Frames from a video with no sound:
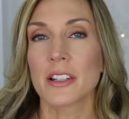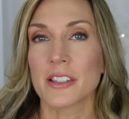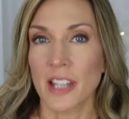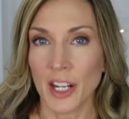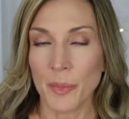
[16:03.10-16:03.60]

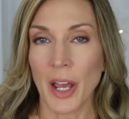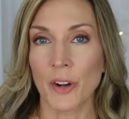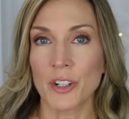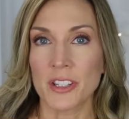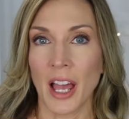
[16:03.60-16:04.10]
setting
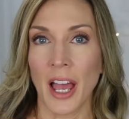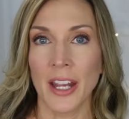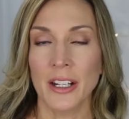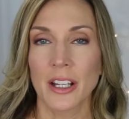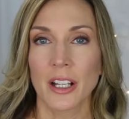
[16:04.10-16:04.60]
powder
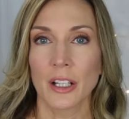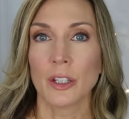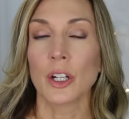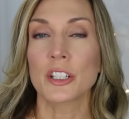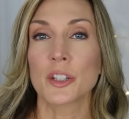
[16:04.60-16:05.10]
side
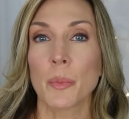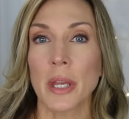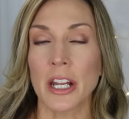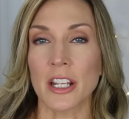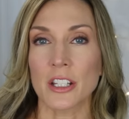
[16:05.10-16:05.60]
look
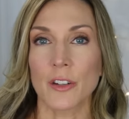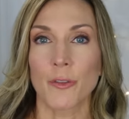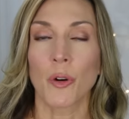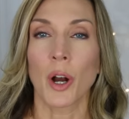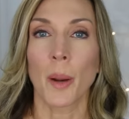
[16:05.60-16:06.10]
diminished
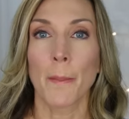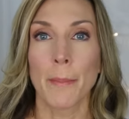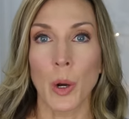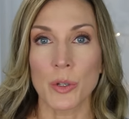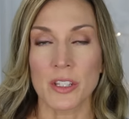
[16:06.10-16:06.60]
for
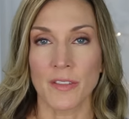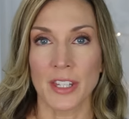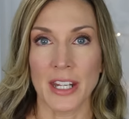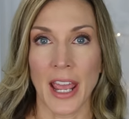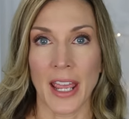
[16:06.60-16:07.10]
most of
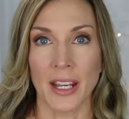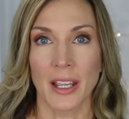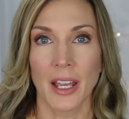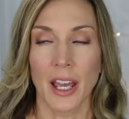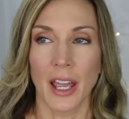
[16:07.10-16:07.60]
the day.
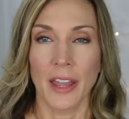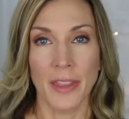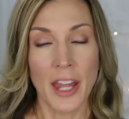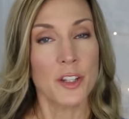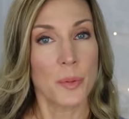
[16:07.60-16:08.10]
And
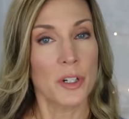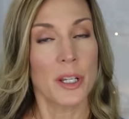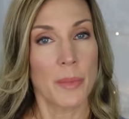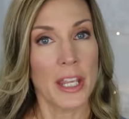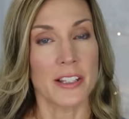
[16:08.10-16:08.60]
that's pretty
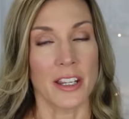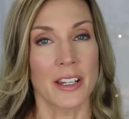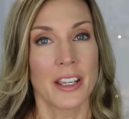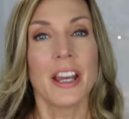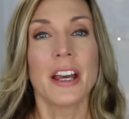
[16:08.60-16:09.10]
amazing.
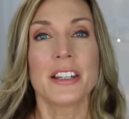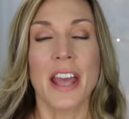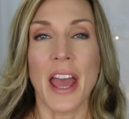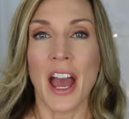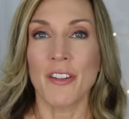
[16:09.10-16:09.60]

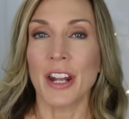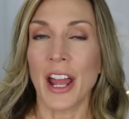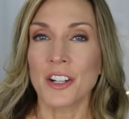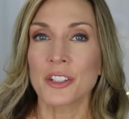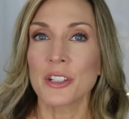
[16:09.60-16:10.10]
To have it
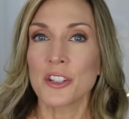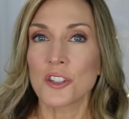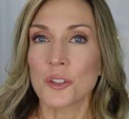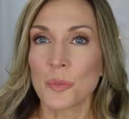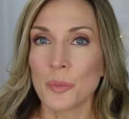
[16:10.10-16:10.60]
actually
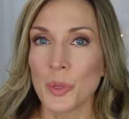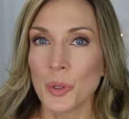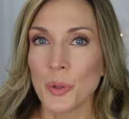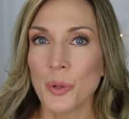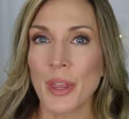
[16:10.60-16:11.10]

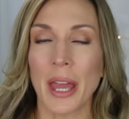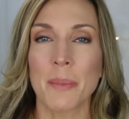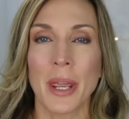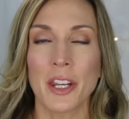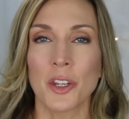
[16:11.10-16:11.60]
smooth
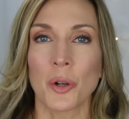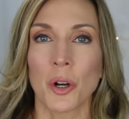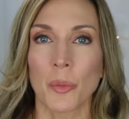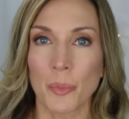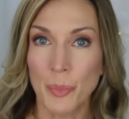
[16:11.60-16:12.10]
and make
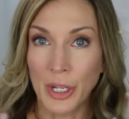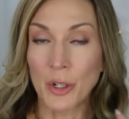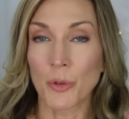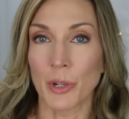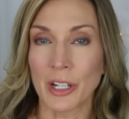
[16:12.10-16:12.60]
your
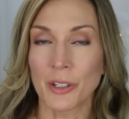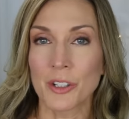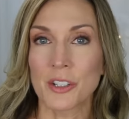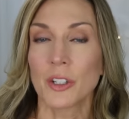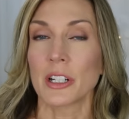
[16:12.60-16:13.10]
bigger
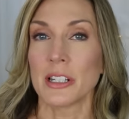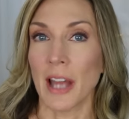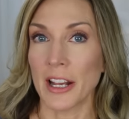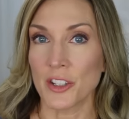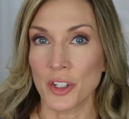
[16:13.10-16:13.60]
wrinkles look
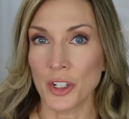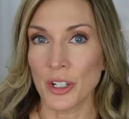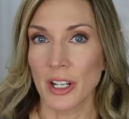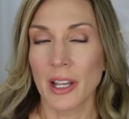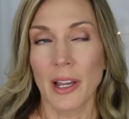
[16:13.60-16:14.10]
nicer,